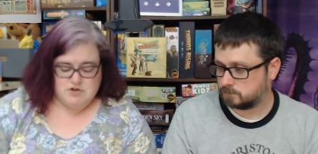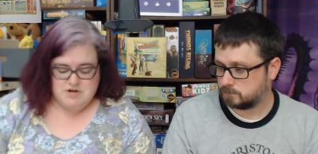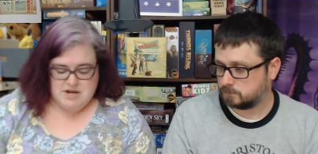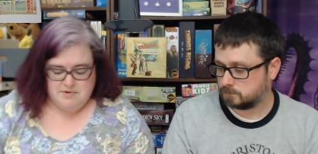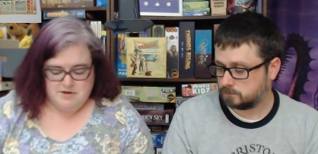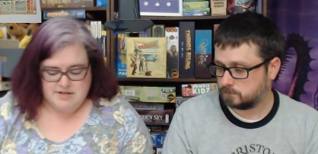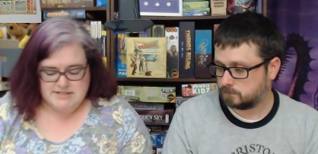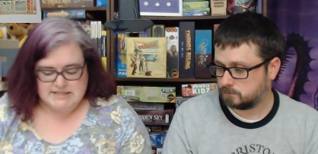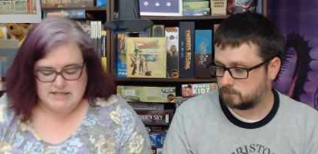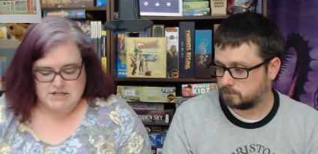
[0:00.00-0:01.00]
Speaker 1: are your
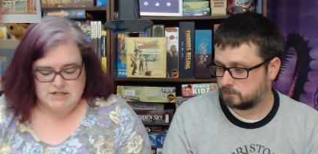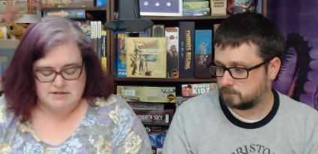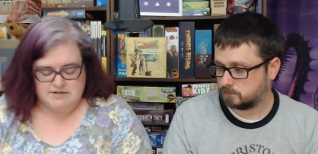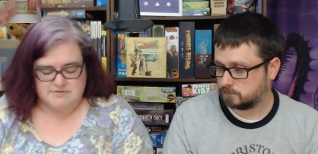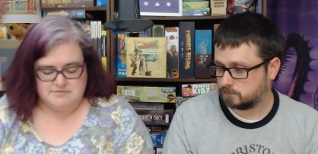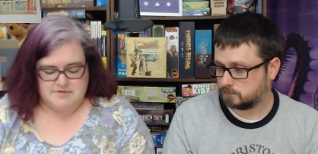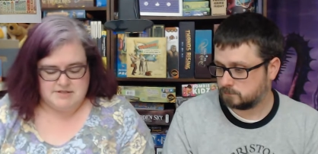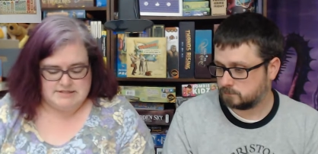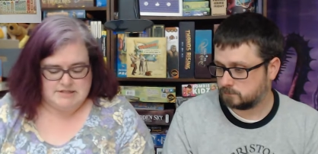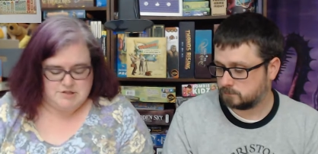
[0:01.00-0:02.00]
neighborhoods that you're
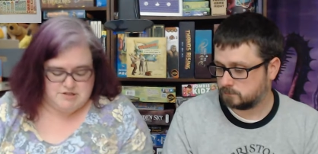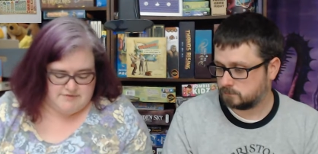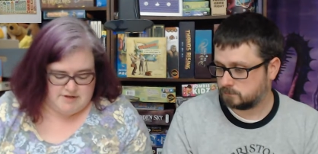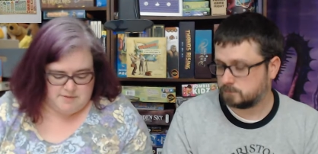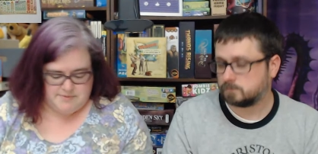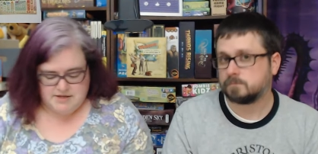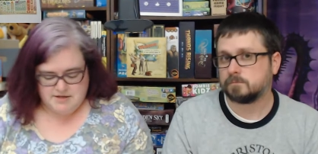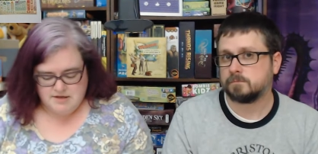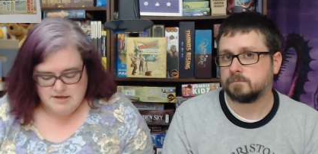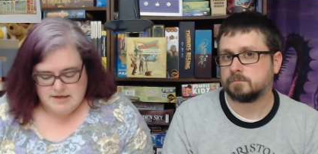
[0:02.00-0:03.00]
essentially
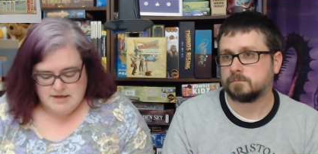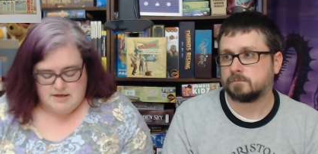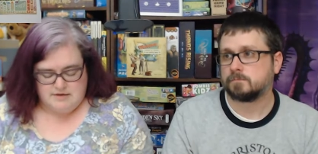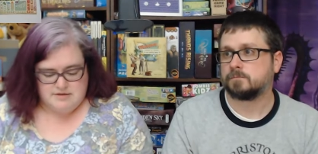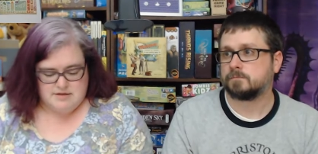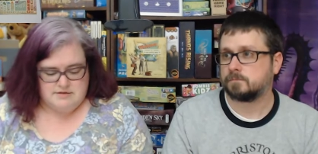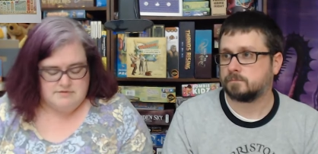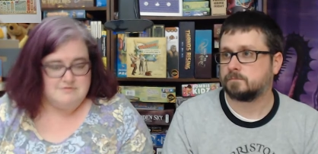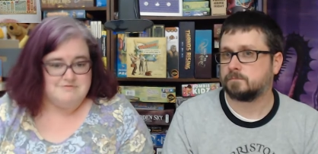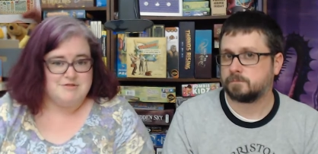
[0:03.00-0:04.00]
developing, and
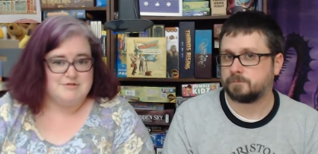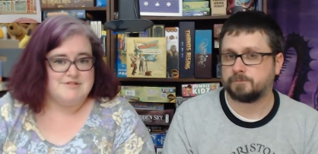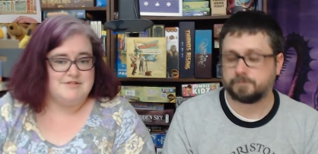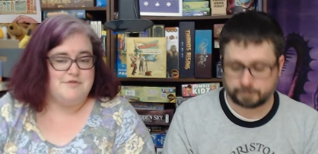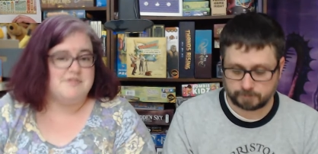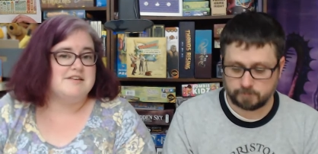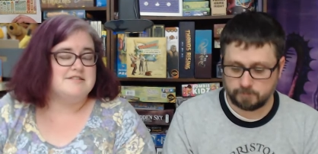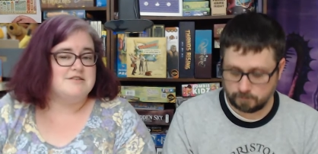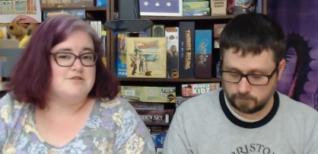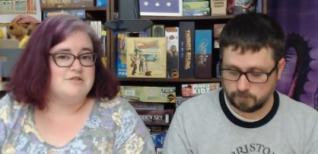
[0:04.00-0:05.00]
then there's different
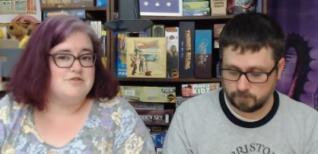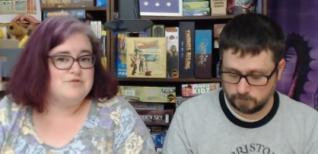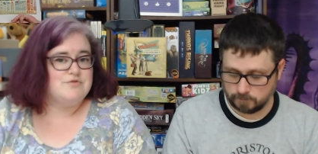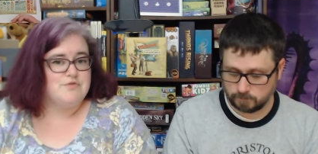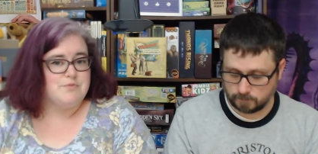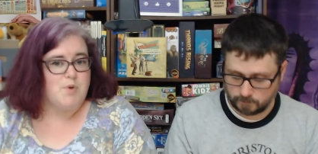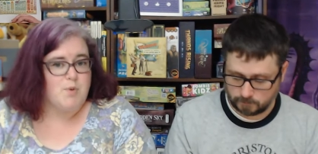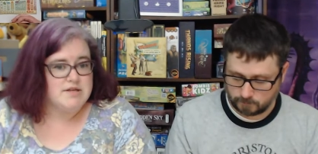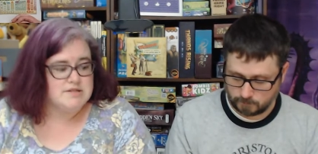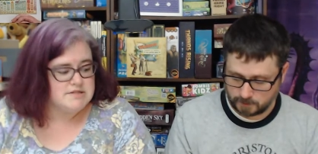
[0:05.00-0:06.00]
things that you can do for
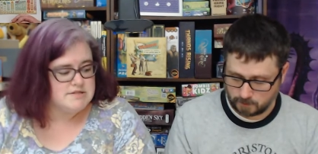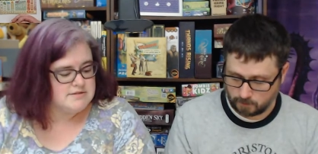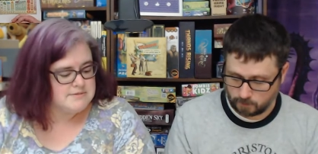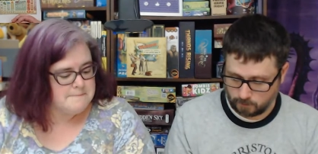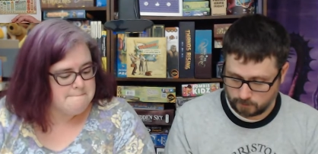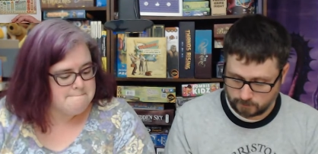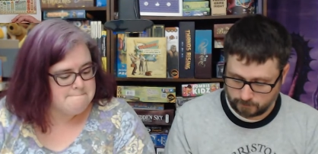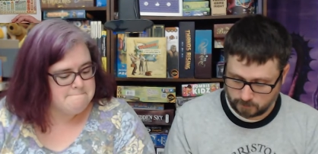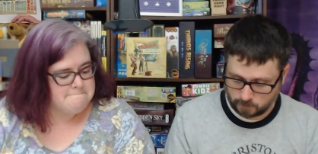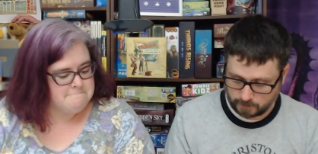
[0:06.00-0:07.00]
points.
Speaker 2: These are our goals. The
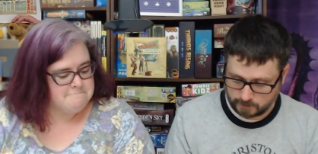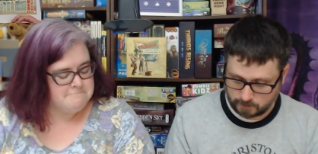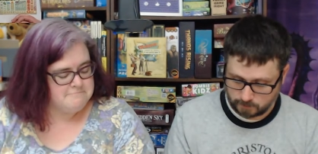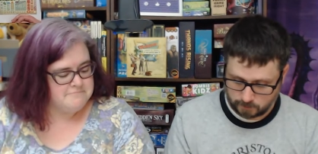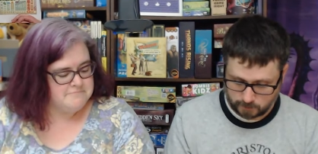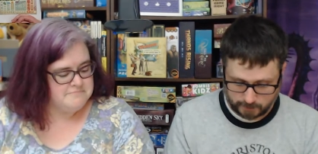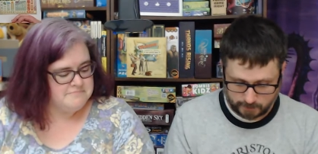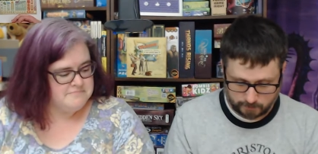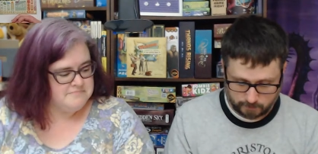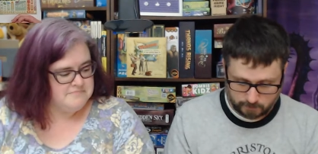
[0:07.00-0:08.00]
first one is try to
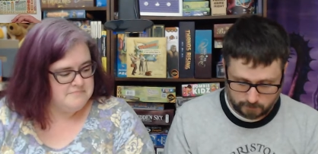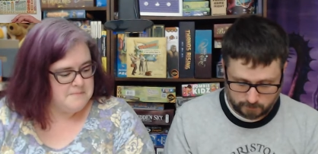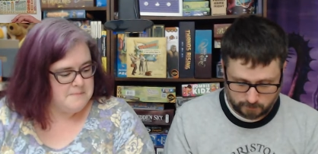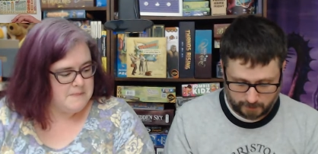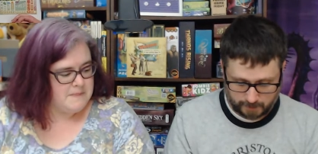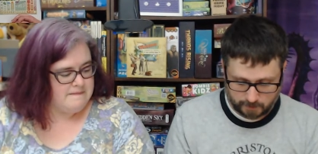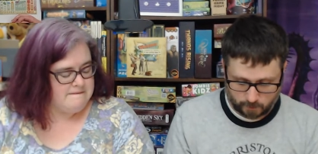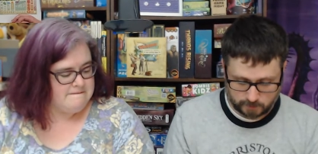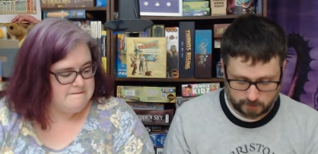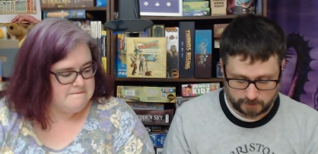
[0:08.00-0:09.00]
get the end
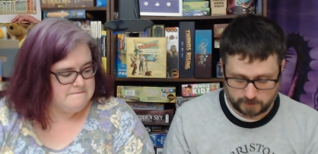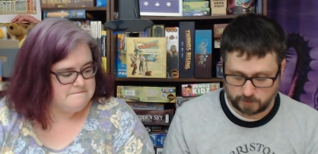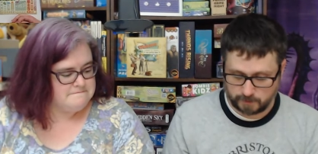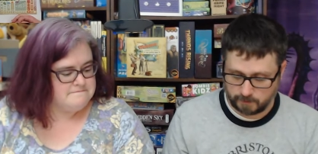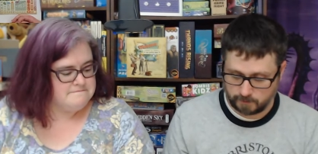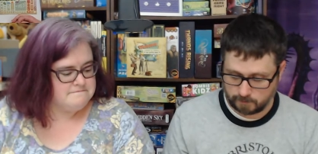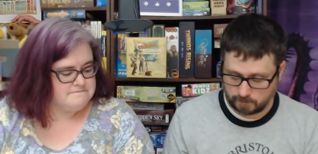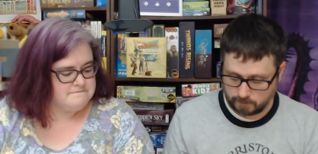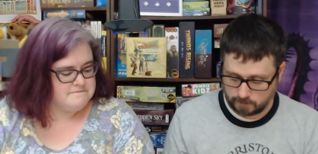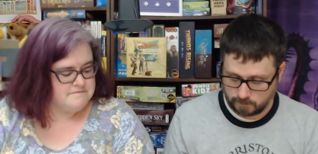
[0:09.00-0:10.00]
house on each street.
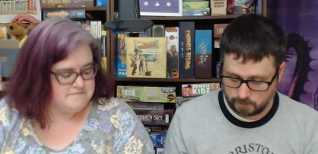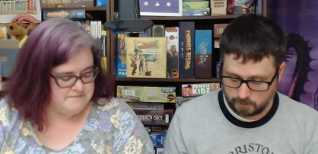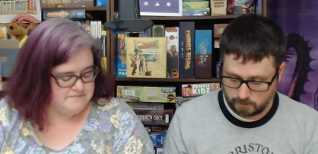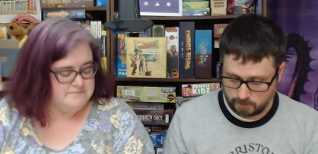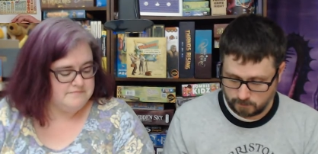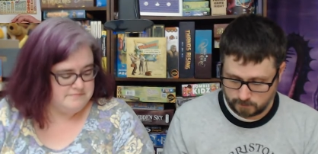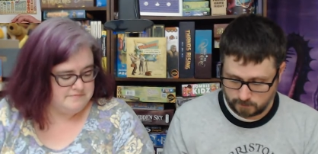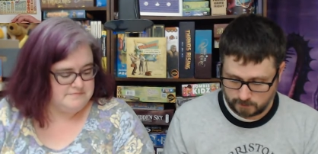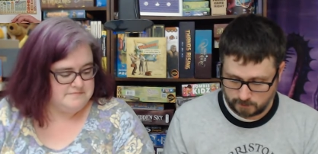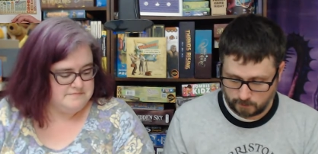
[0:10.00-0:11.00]
So
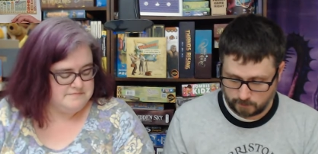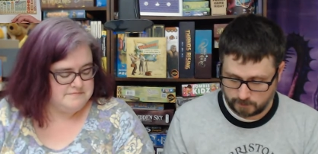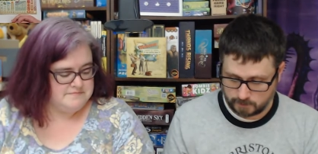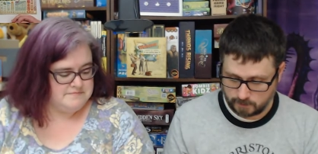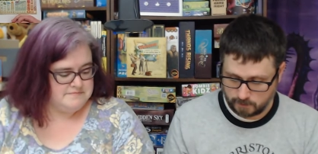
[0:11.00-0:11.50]
that's mm -hmm. what that mm-hmm. one is.